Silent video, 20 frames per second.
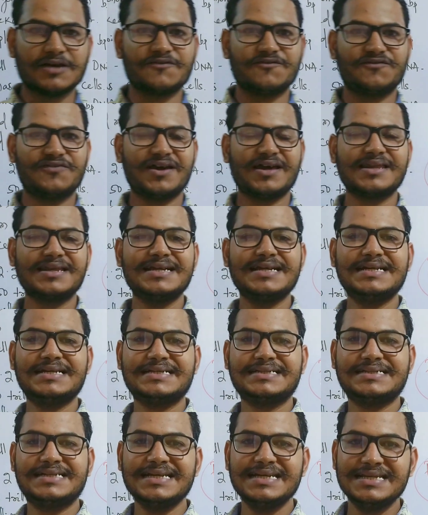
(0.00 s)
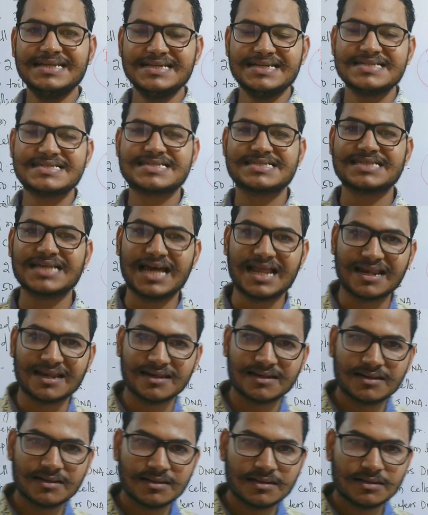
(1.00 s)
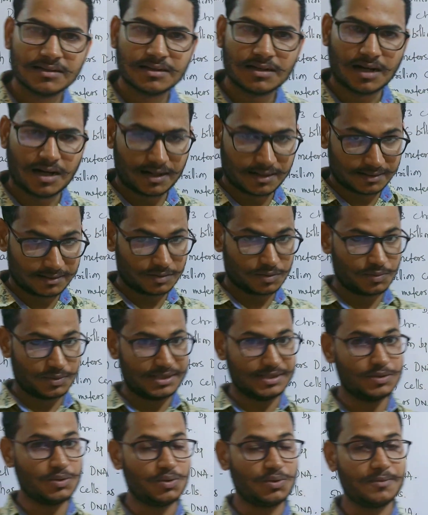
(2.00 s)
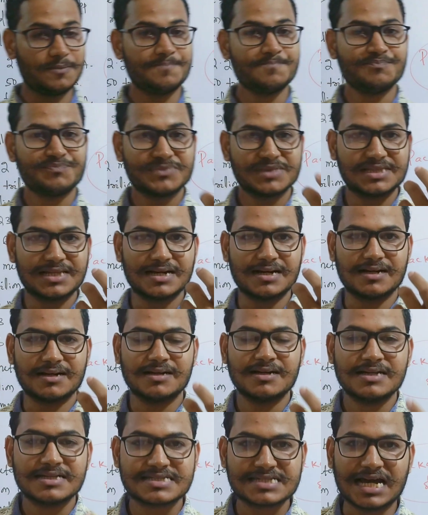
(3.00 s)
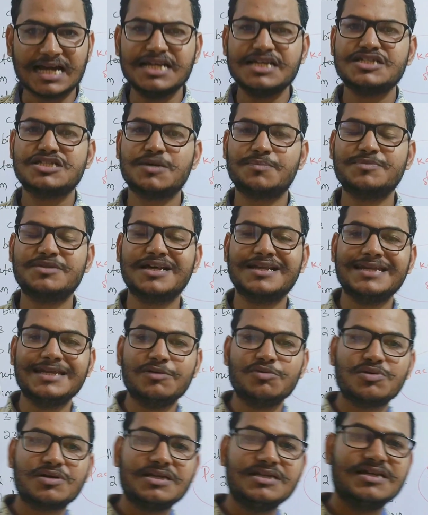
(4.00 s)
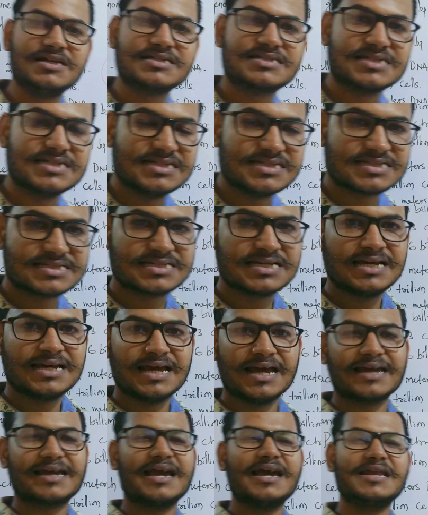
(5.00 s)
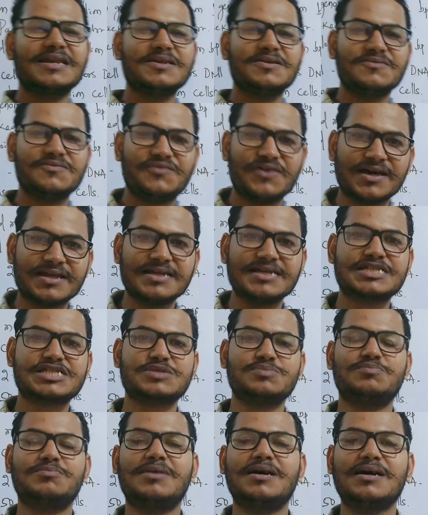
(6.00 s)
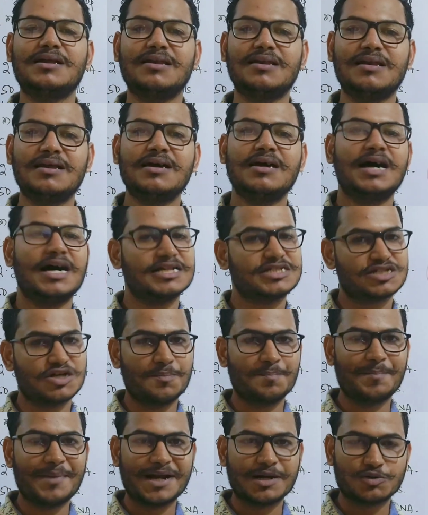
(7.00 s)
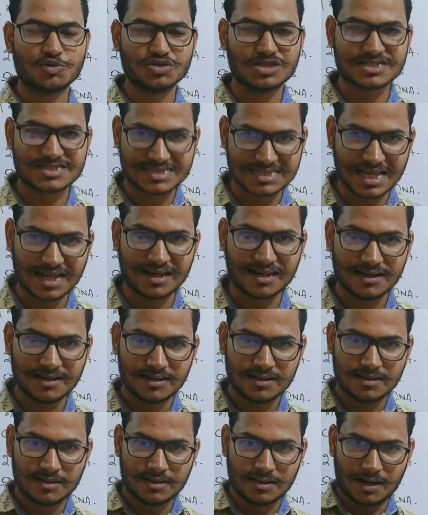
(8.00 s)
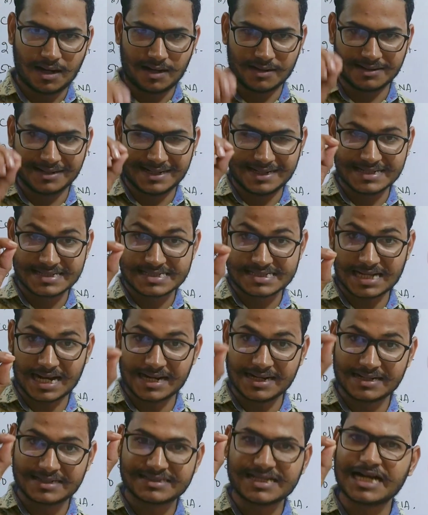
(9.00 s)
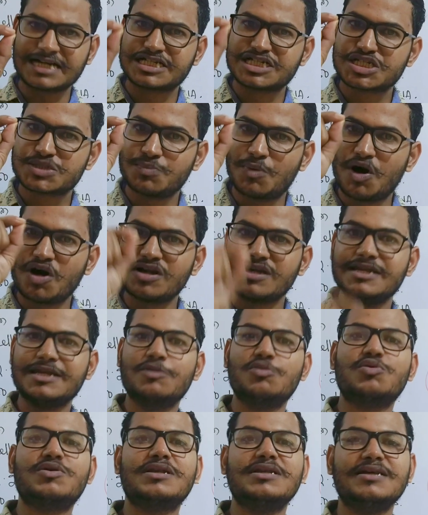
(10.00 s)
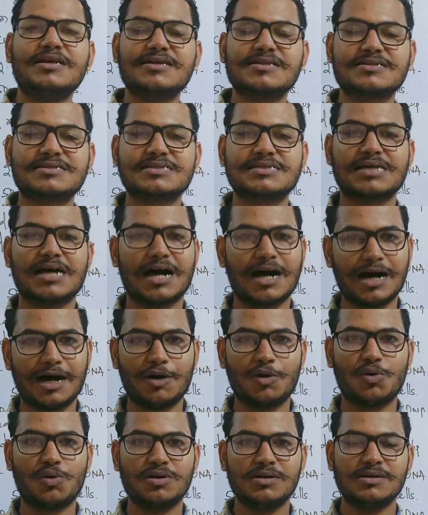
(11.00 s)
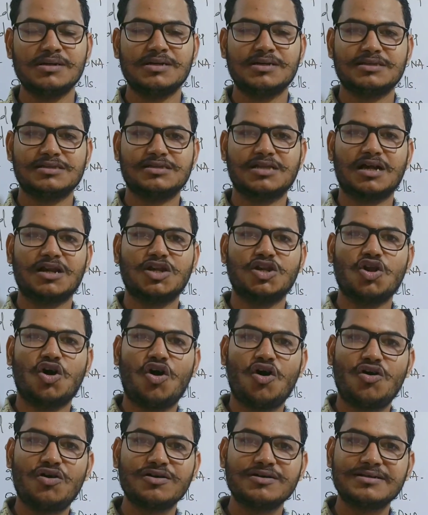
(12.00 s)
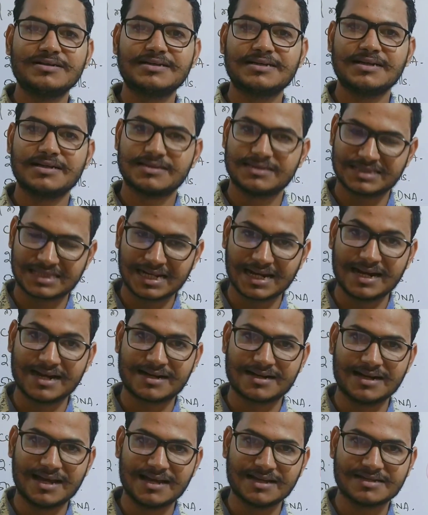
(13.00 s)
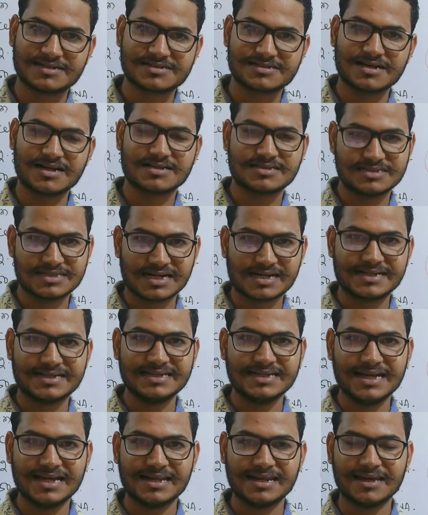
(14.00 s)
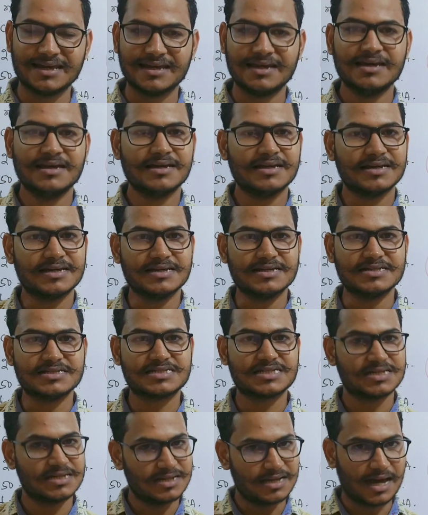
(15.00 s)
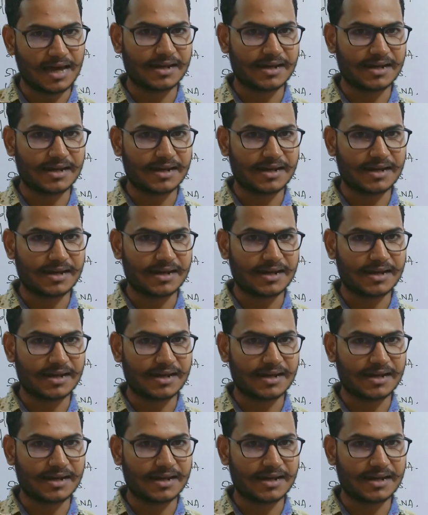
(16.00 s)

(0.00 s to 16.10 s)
a very teeny cell, and we know the size of the nucleus is again very small as compared to the cell, and inside that small nucleus how the long thread-like structure DNA is